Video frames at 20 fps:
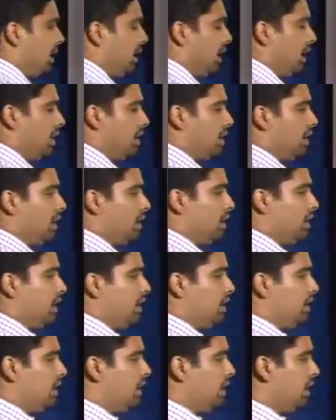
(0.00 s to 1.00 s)
is
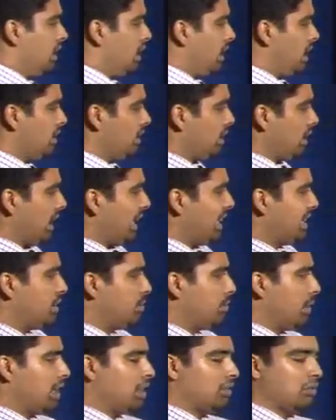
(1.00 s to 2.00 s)
considered as a right
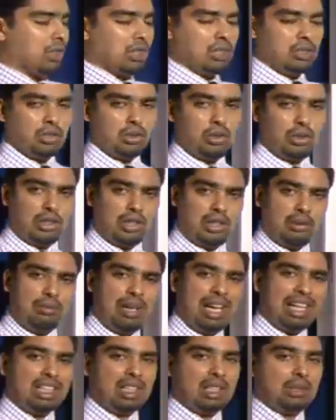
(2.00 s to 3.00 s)
span of control, the
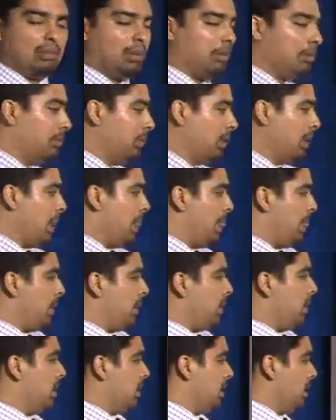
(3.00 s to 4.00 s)
maximum.
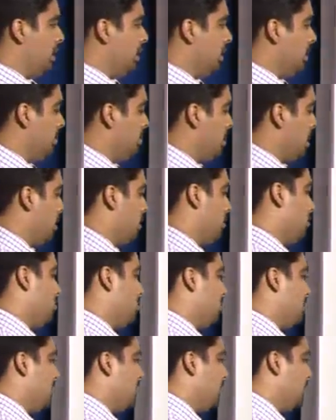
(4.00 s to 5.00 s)
But
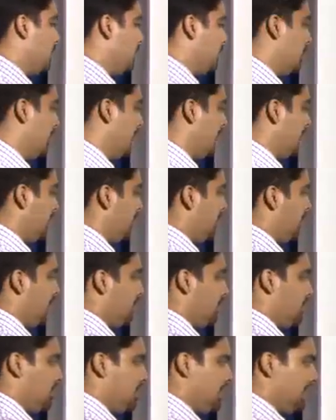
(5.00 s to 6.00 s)
you could have
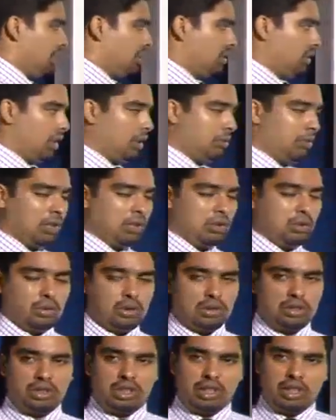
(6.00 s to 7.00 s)
5 or 6 or even 2
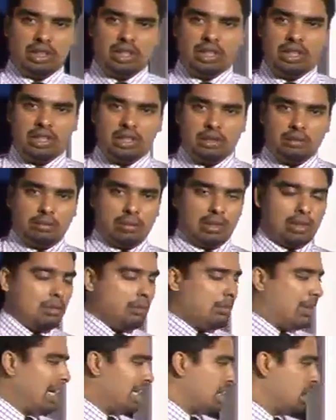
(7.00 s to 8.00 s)
or 3, but the
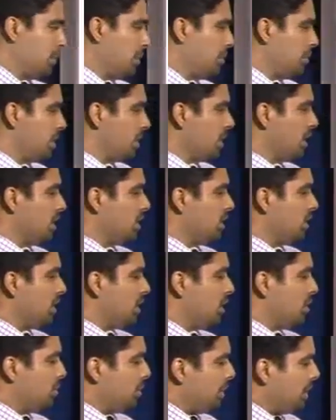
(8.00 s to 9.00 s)
maximum is
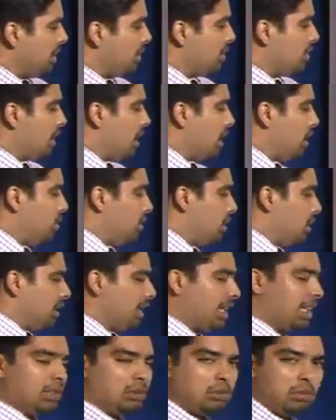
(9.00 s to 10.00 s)
considered to be around the
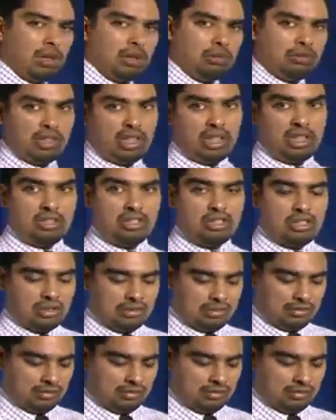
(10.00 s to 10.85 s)
10-12 range.